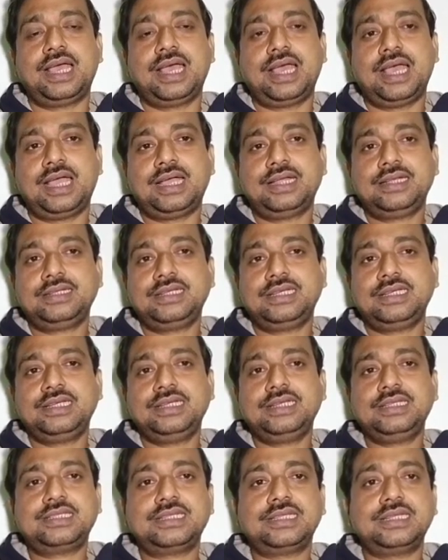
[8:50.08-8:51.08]
And
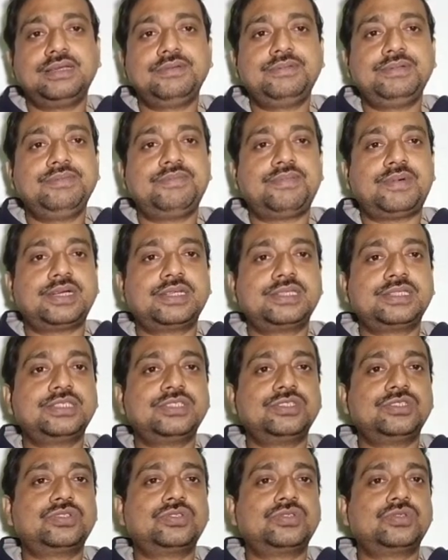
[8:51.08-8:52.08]
each and every
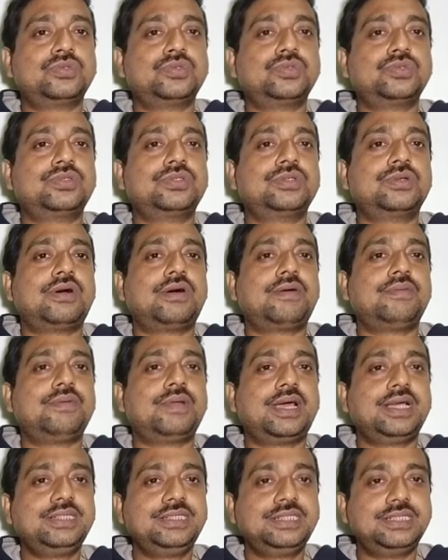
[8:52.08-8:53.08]
person should
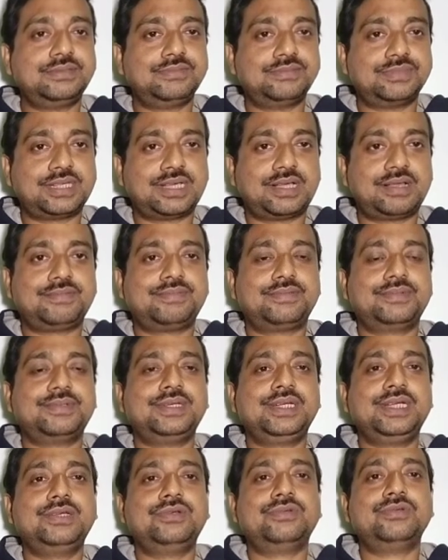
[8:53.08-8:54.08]
oblige himself
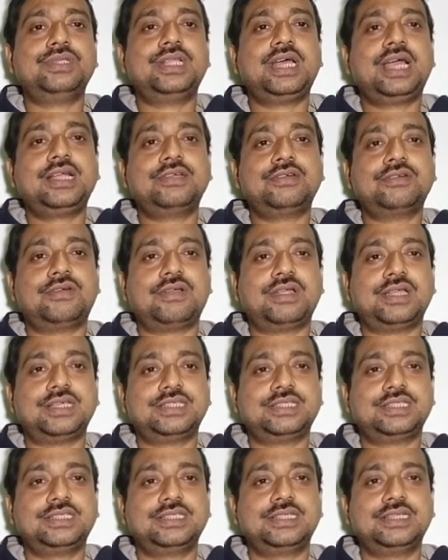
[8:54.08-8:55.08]
into that
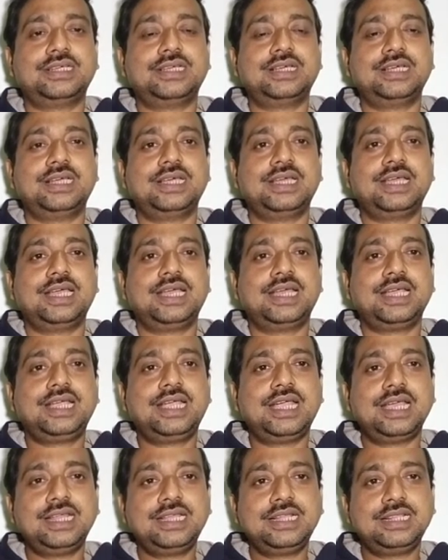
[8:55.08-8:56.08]
knowledge.
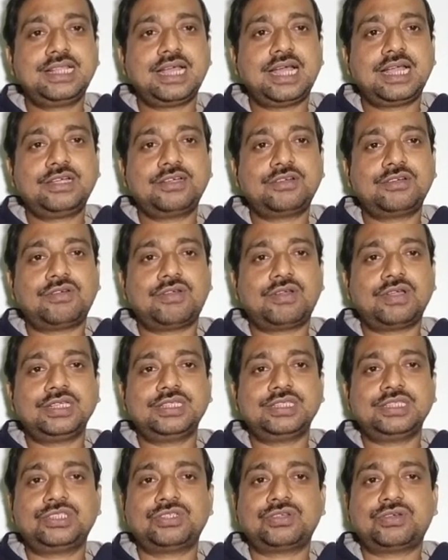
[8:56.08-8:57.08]
Getting that
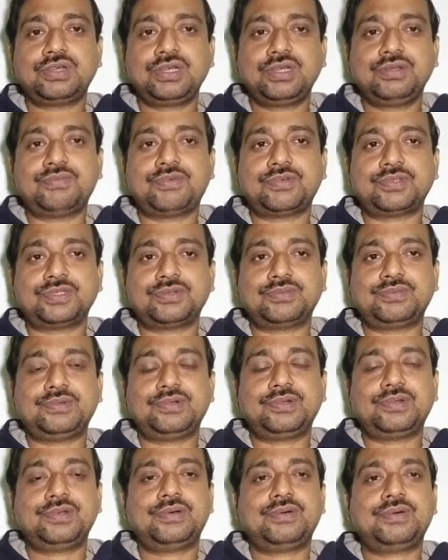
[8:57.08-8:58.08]
knowledge is only
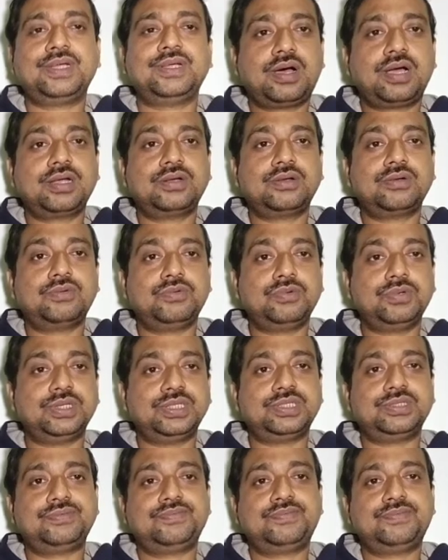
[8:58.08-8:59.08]
possible when one who
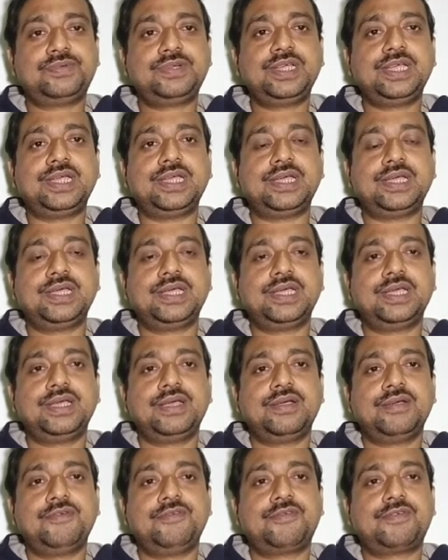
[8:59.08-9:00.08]
is free
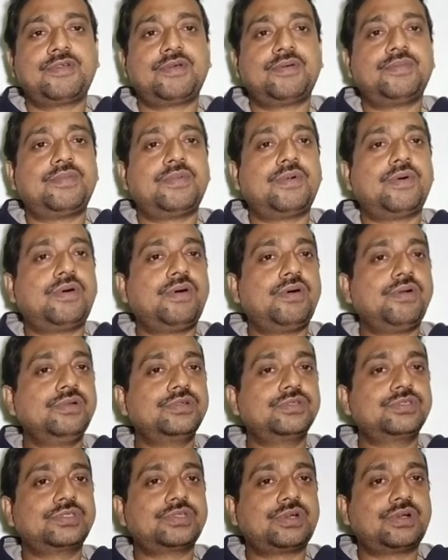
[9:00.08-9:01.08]
from
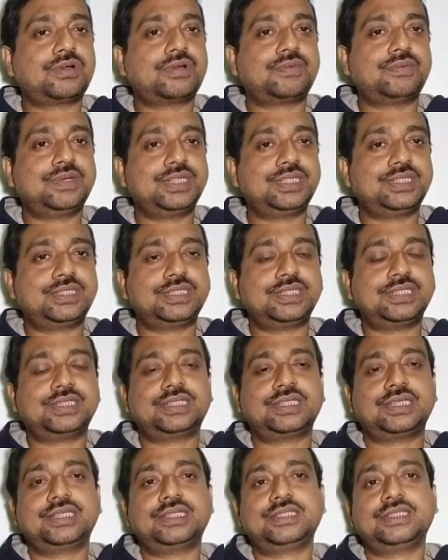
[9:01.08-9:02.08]
all sort of
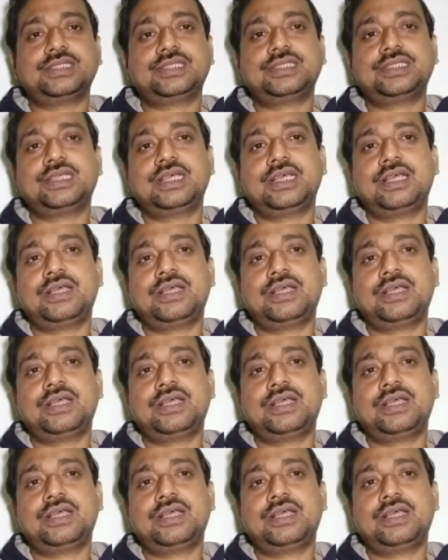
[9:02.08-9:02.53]
restrictions,